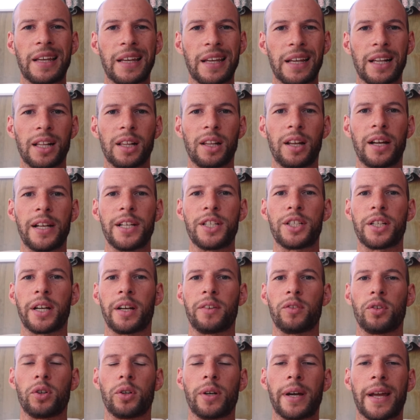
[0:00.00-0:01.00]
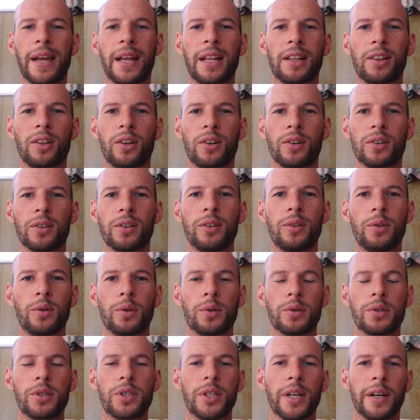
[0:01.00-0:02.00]
airline travel and long
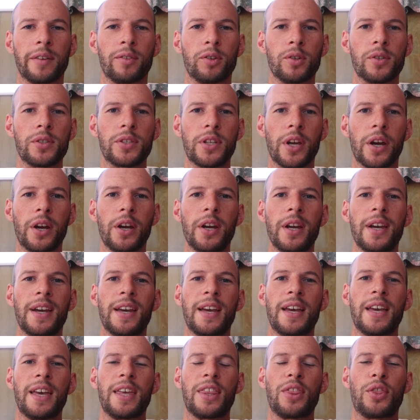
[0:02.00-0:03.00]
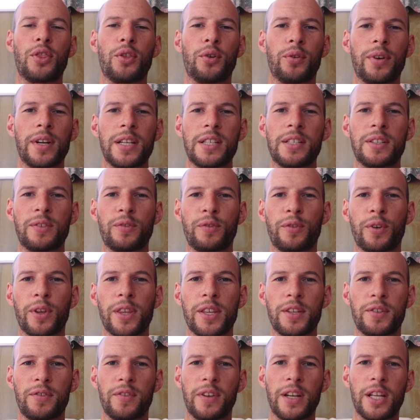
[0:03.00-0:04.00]
haul travel. So the reason for
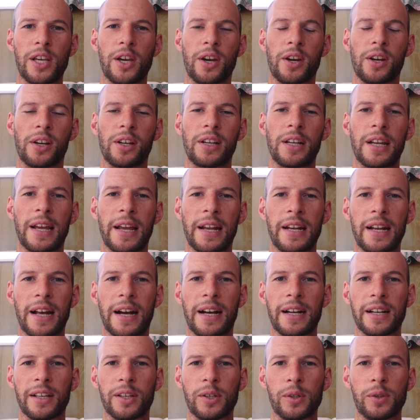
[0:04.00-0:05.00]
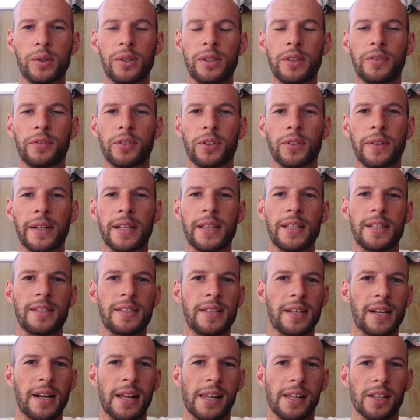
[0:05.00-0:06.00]
this video and article, if you're reading
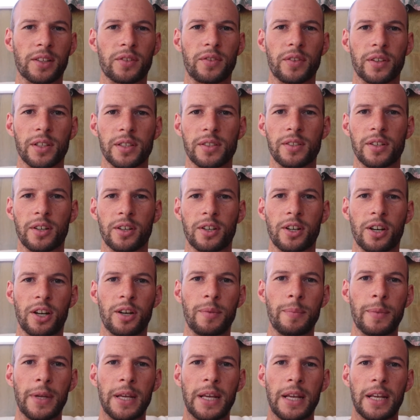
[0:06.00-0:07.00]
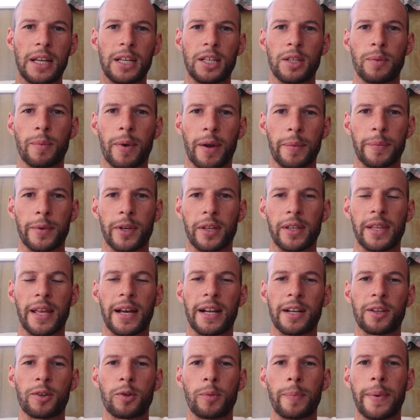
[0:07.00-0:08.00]
this at alexfergus.com, you might be on the
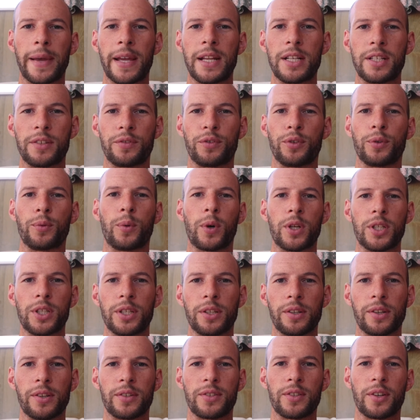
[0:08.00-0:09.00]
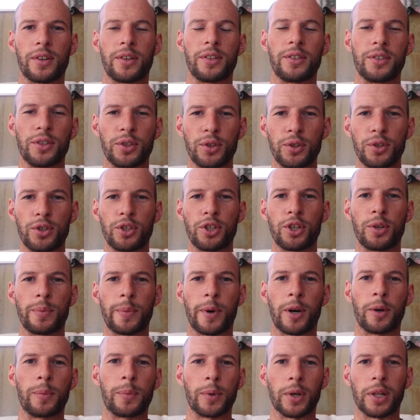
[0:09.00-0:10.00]
article page. If you're watching this on
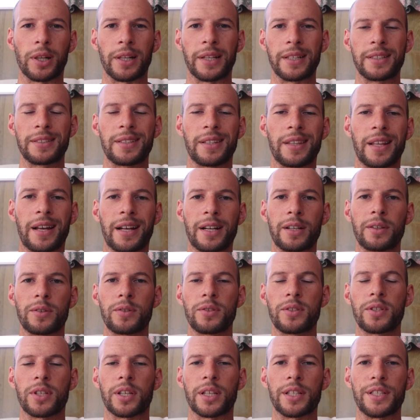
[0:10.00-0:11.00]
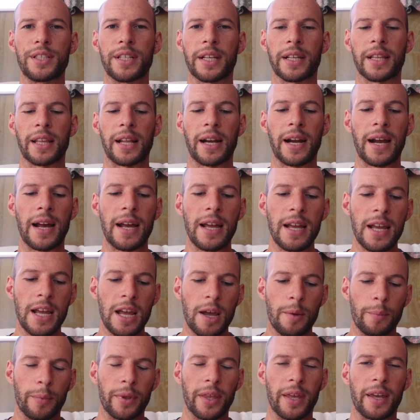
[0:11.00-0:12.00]
YouTube, I'll put a link to the article so you can check that out.
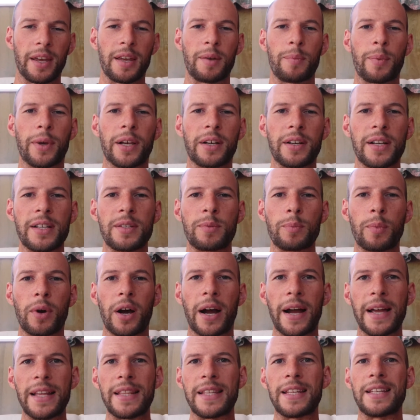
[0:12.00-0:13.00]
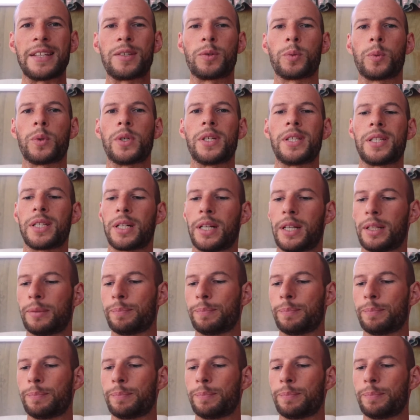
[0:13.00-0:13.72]
But a big reason behind this was